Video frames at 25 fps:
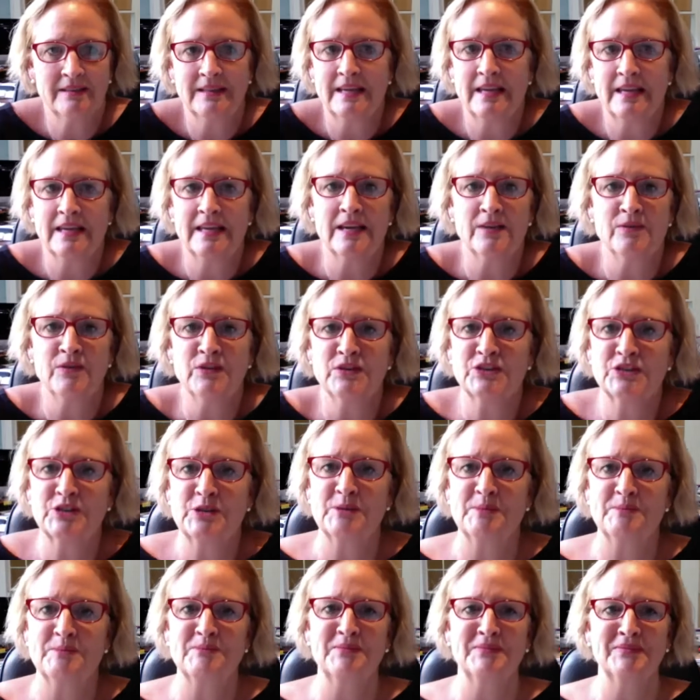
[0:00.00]
give us
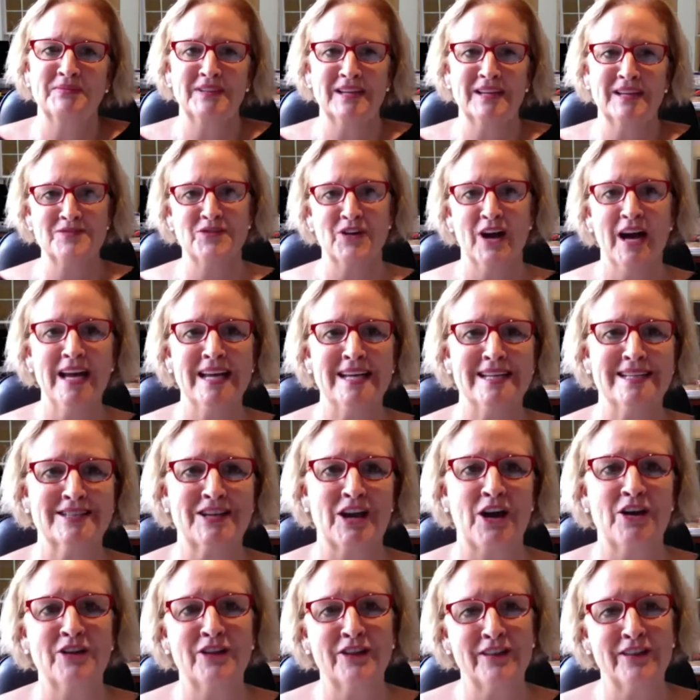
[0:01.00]
some advice other